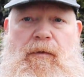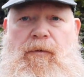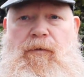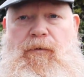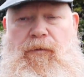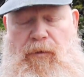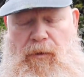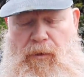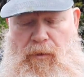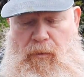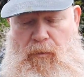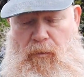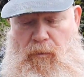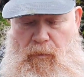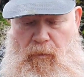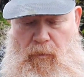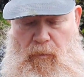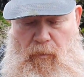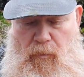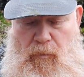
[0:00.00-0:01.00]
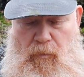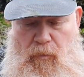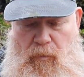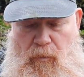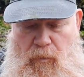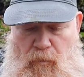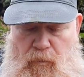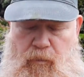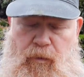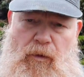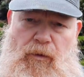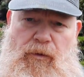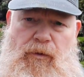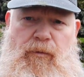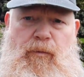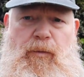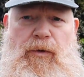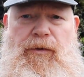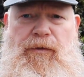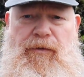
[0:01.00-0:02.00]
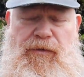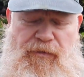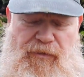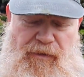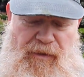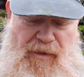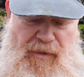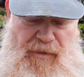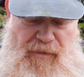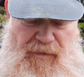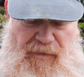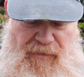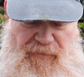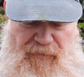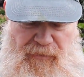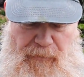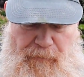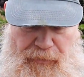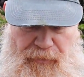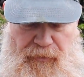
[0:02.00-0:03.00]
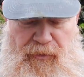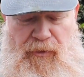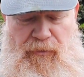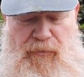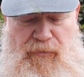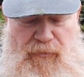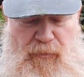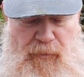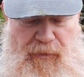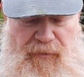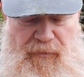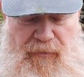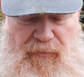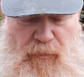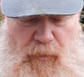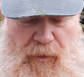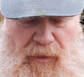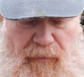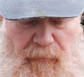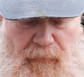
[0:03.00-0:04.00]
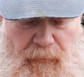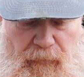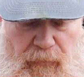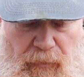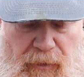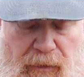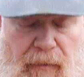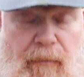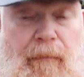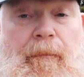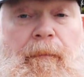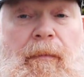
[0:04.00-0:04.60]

So what would you say is the pros with this one? Well,